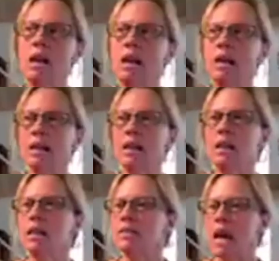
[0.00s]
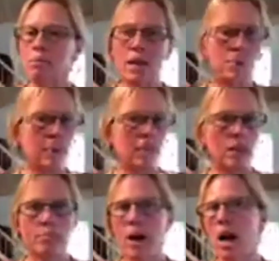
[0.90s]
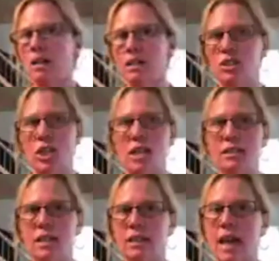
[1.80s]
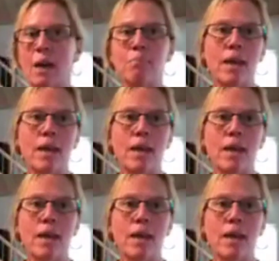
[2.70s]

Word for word: And that may mean apologizing. That